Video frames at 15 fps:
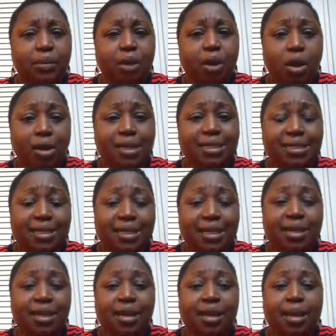
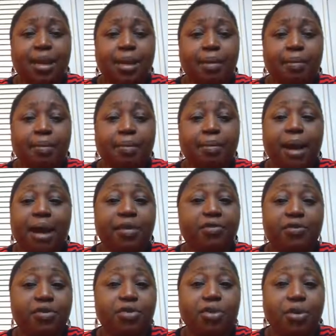honestly, my
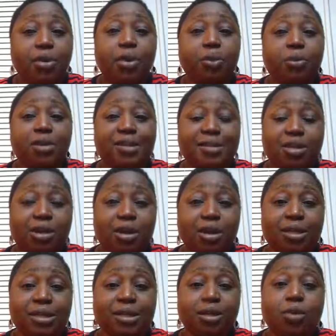first thought was
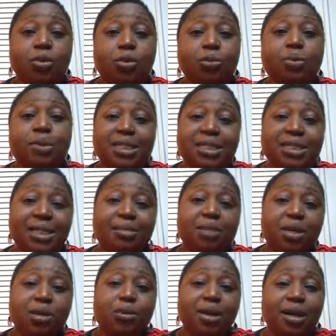not, oh, please let
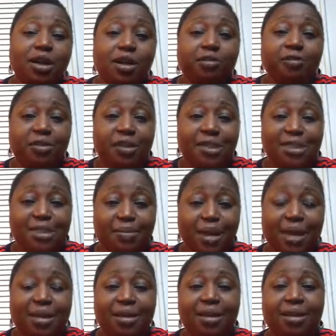me go and comfort this
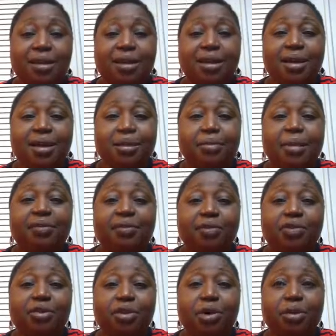man. My
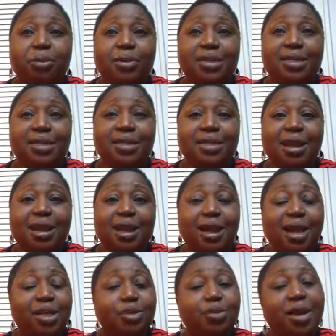first thought was,
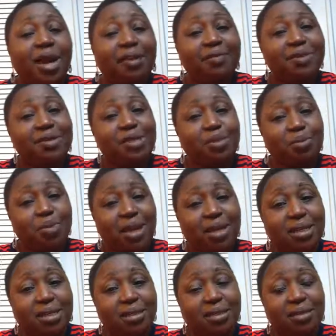I don't have the
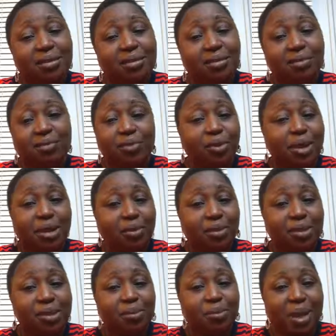space for
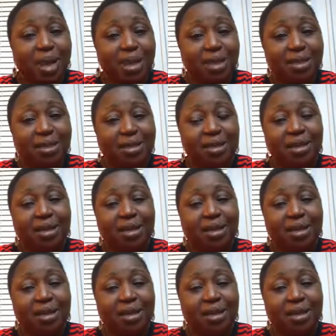anyone's pain,